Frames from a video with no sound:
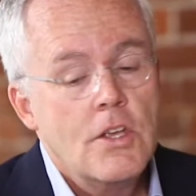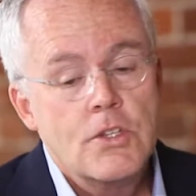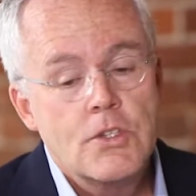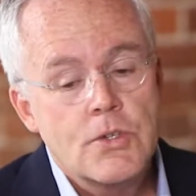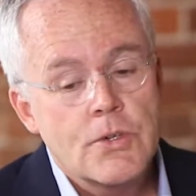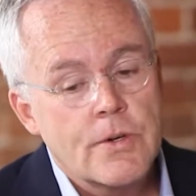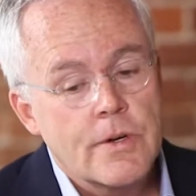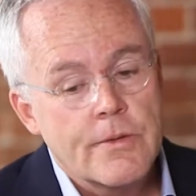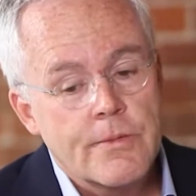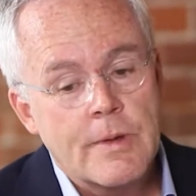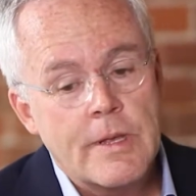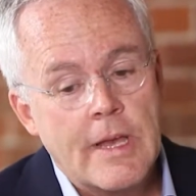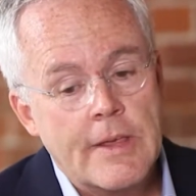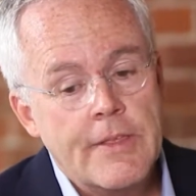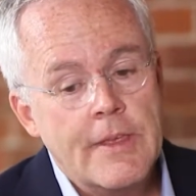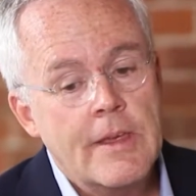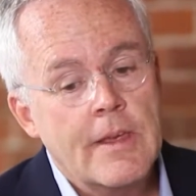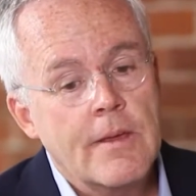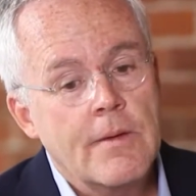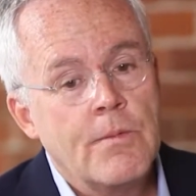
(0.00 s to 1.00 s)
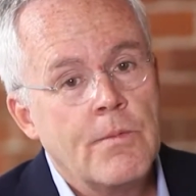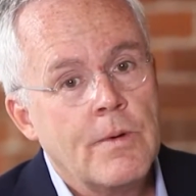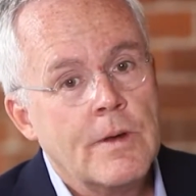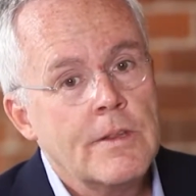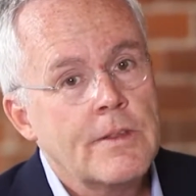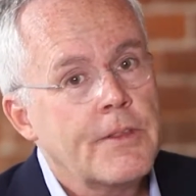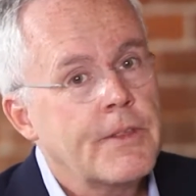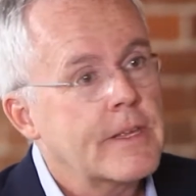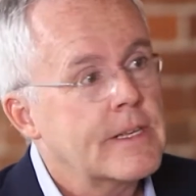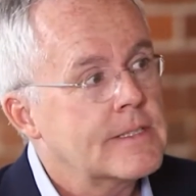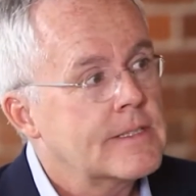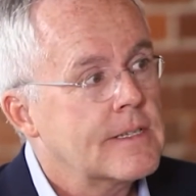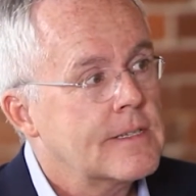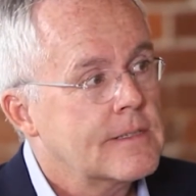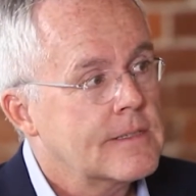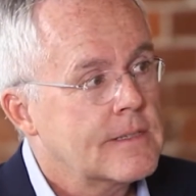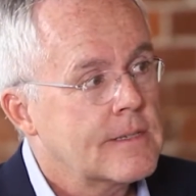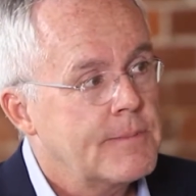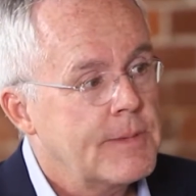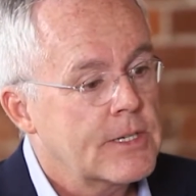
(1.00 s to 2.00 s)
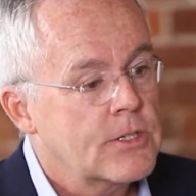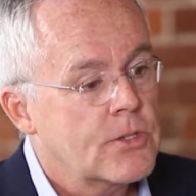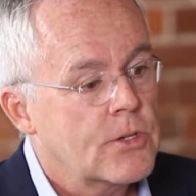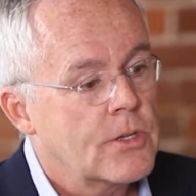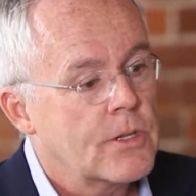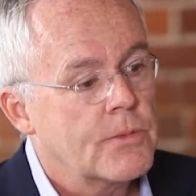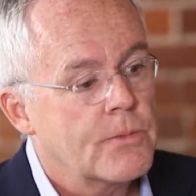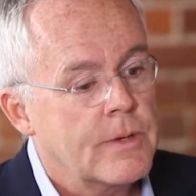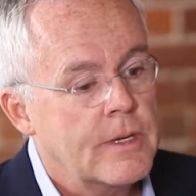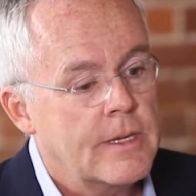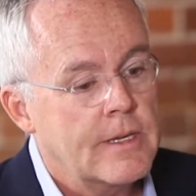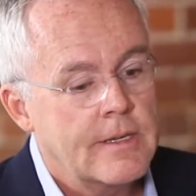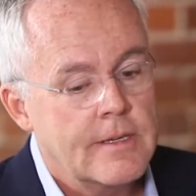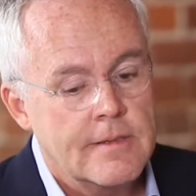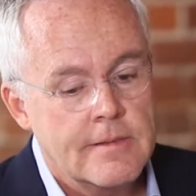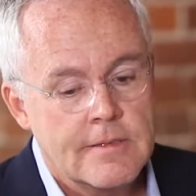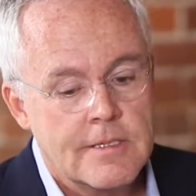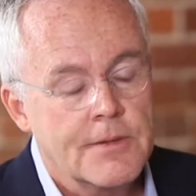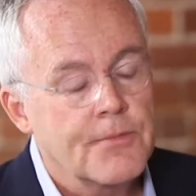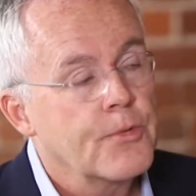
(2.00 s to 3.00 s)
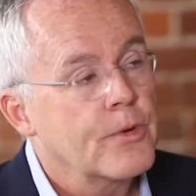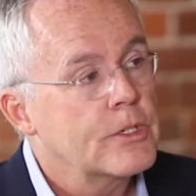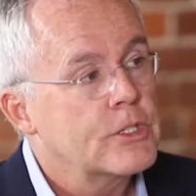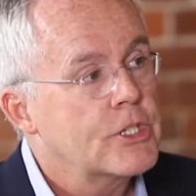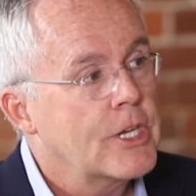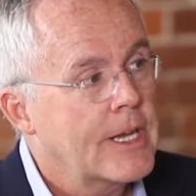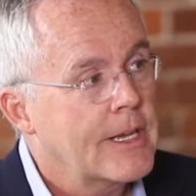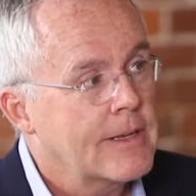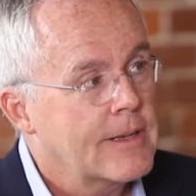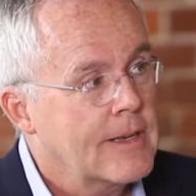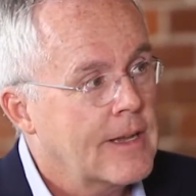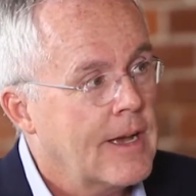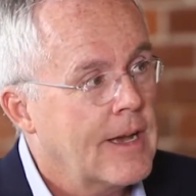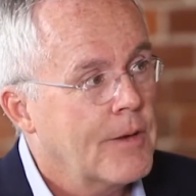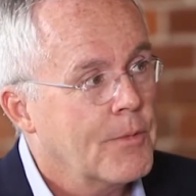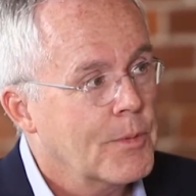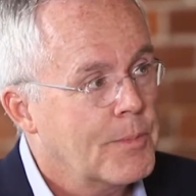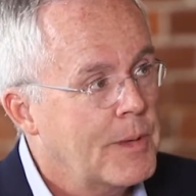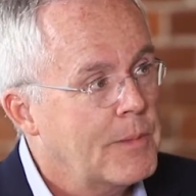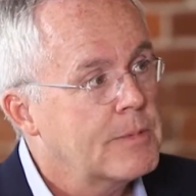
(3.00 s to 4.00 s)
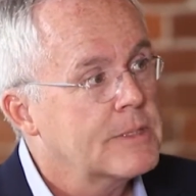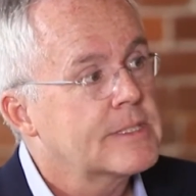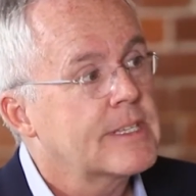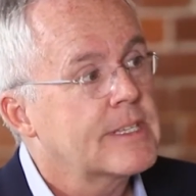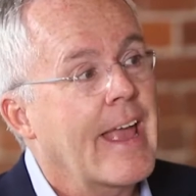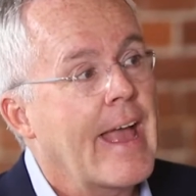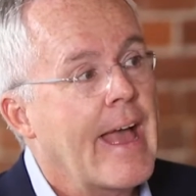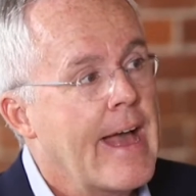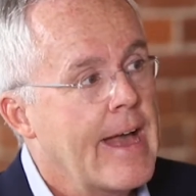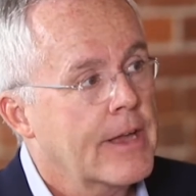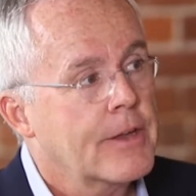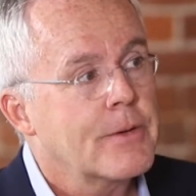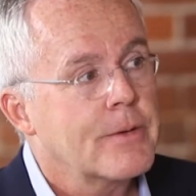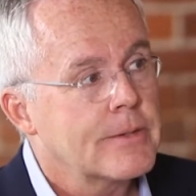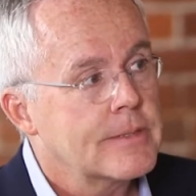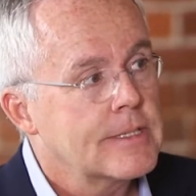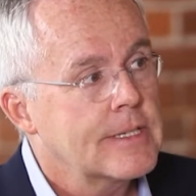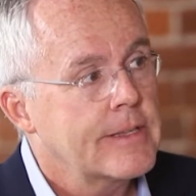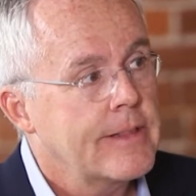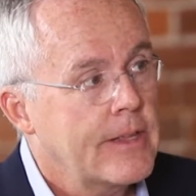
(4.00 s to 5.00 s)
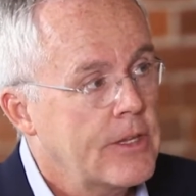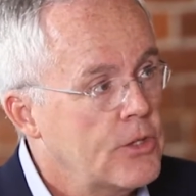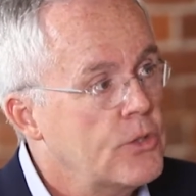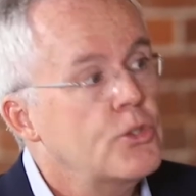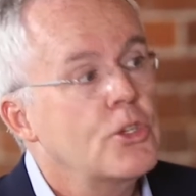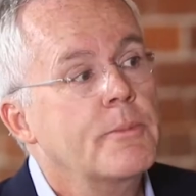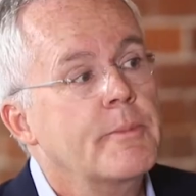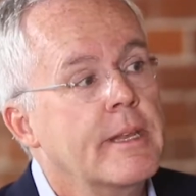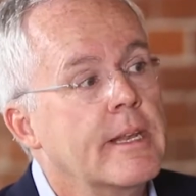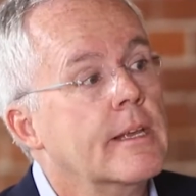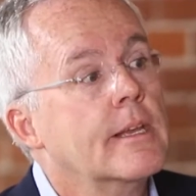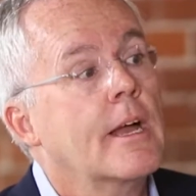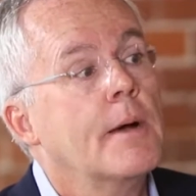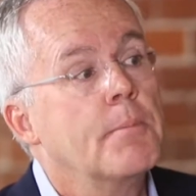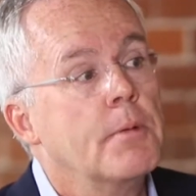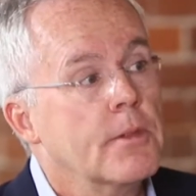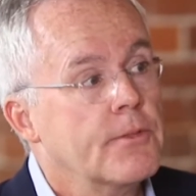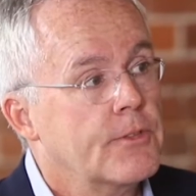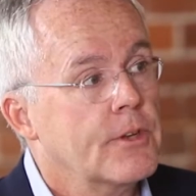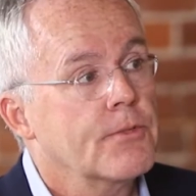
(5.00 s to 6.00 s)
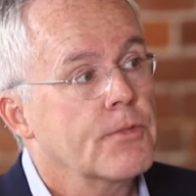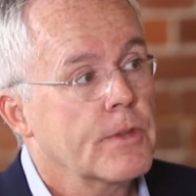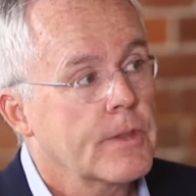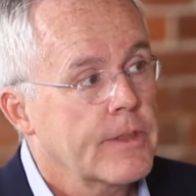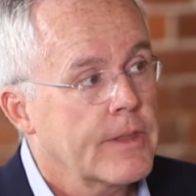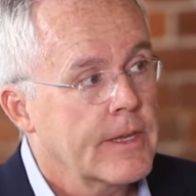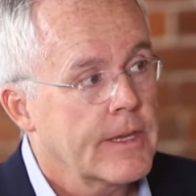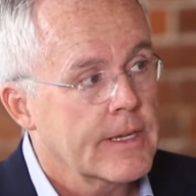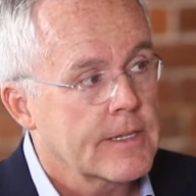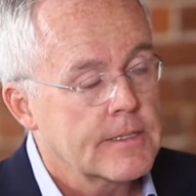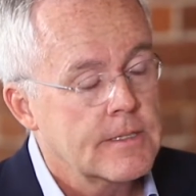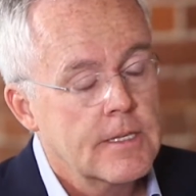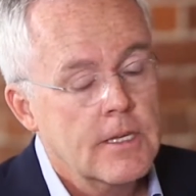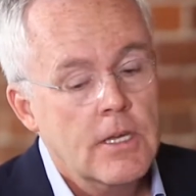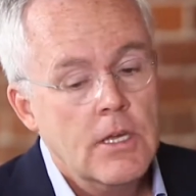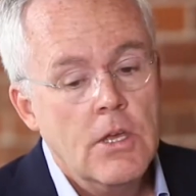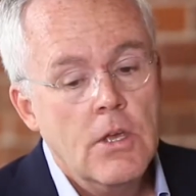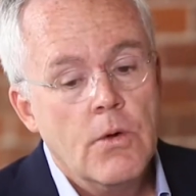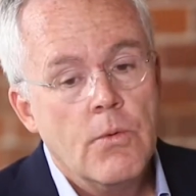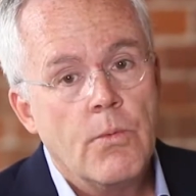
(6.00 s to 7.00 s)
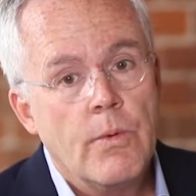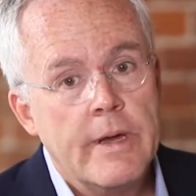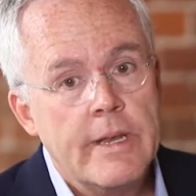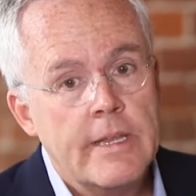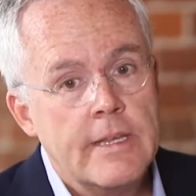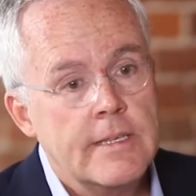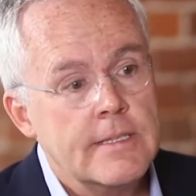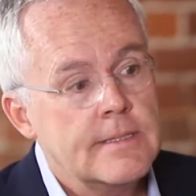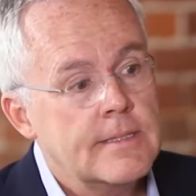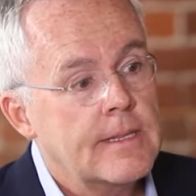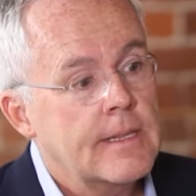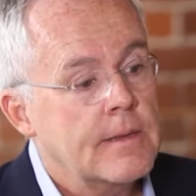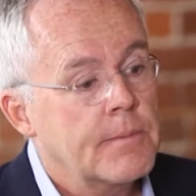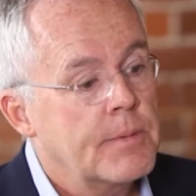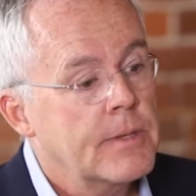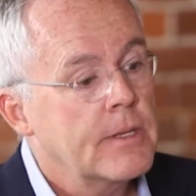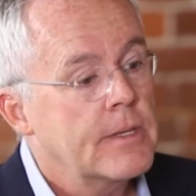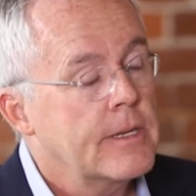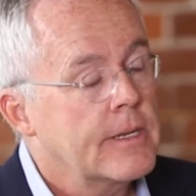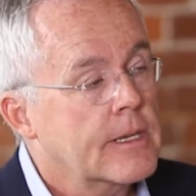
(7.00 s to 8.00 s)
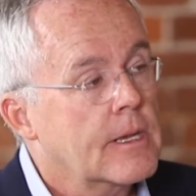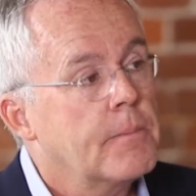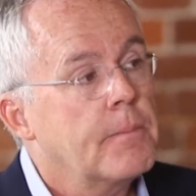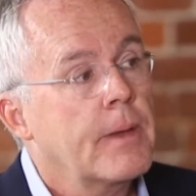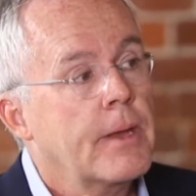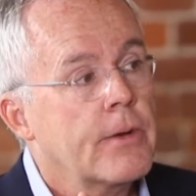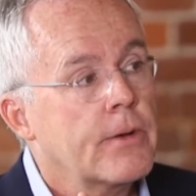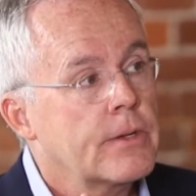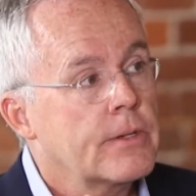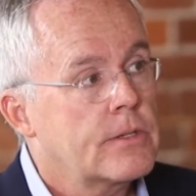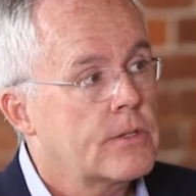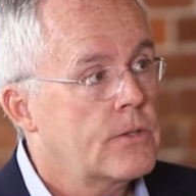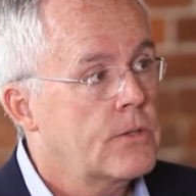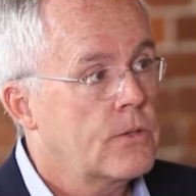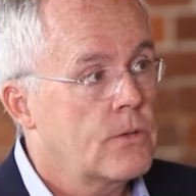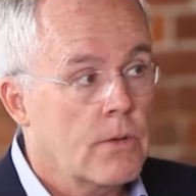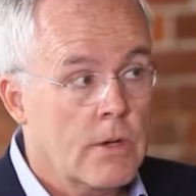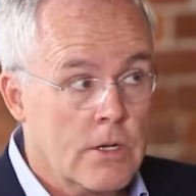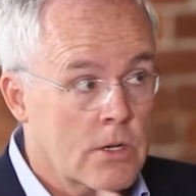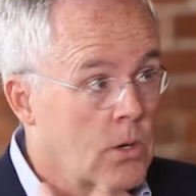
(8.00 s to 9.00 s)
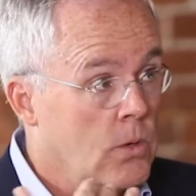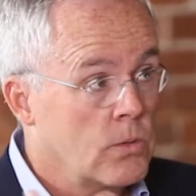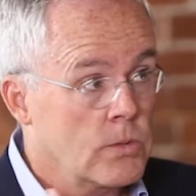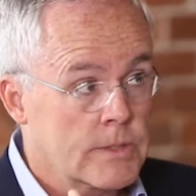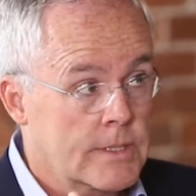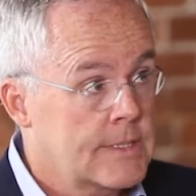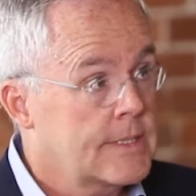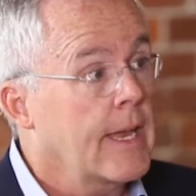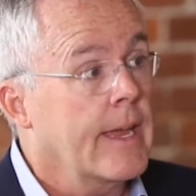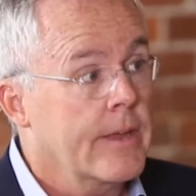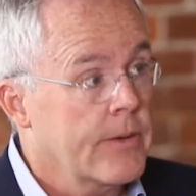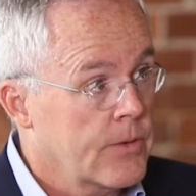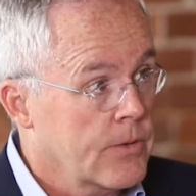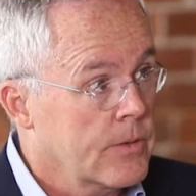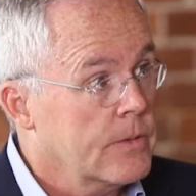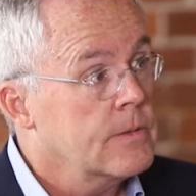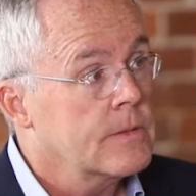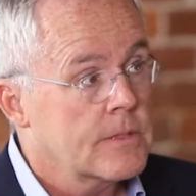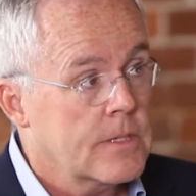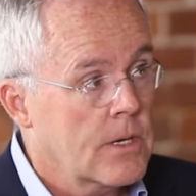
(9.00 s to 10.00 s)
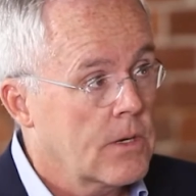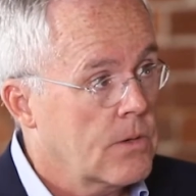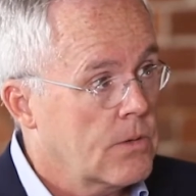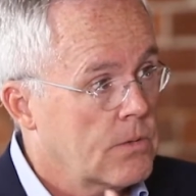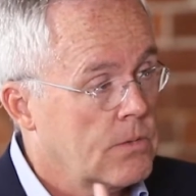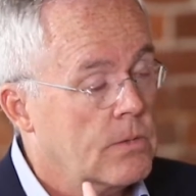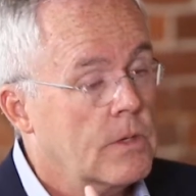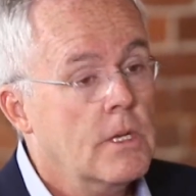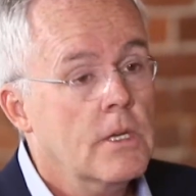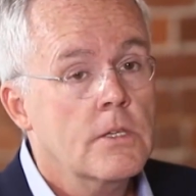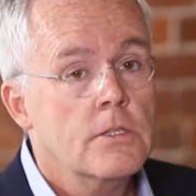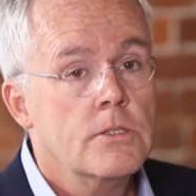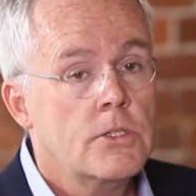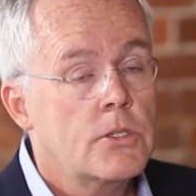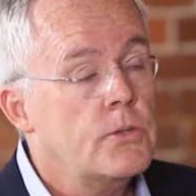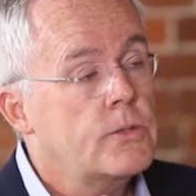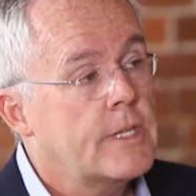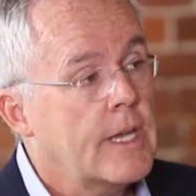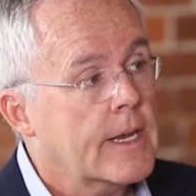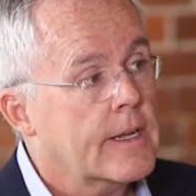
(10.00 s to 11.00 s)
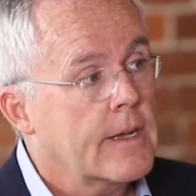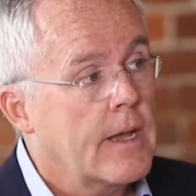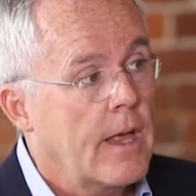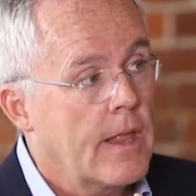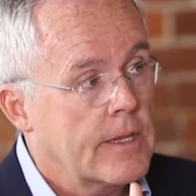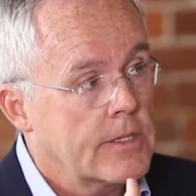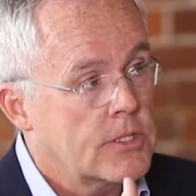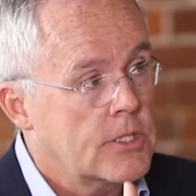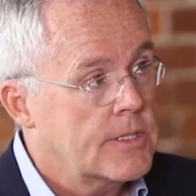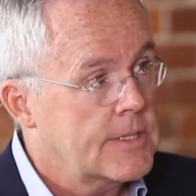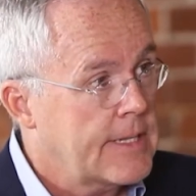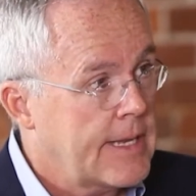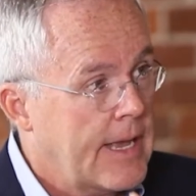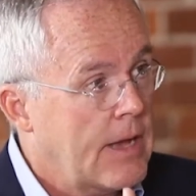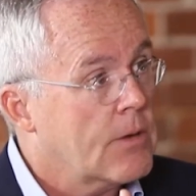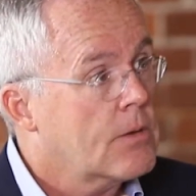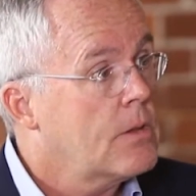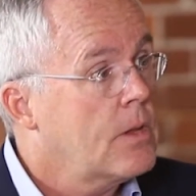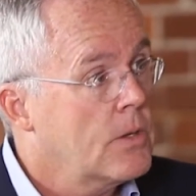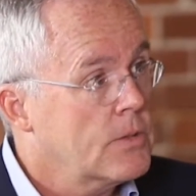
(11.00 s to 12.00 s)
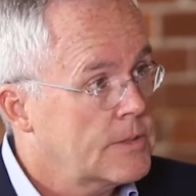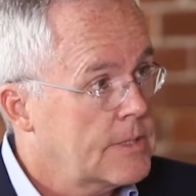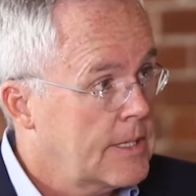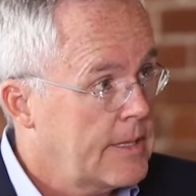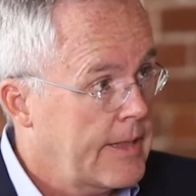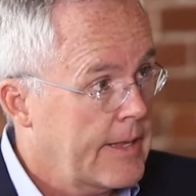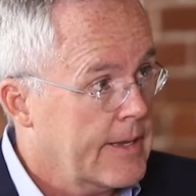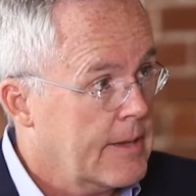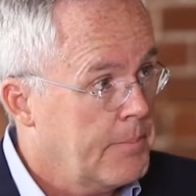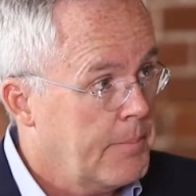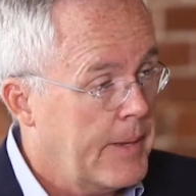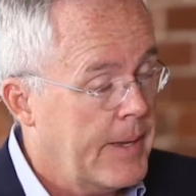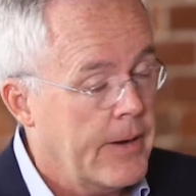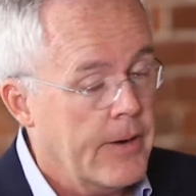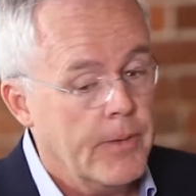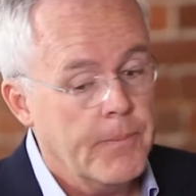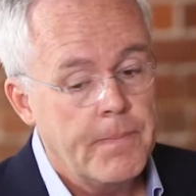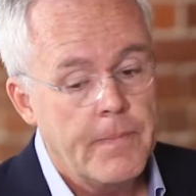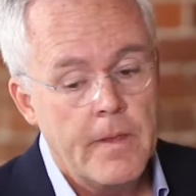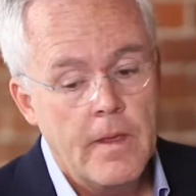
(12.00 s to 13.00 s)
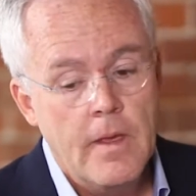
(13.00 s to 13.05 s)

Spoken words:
Sure. Well, I think one of the things to make sure that we differentiate, when people accuracy, they usually mean a couple of different things. One is the ability to compare it to a gold standard, so 2 technologies and how closely they compare.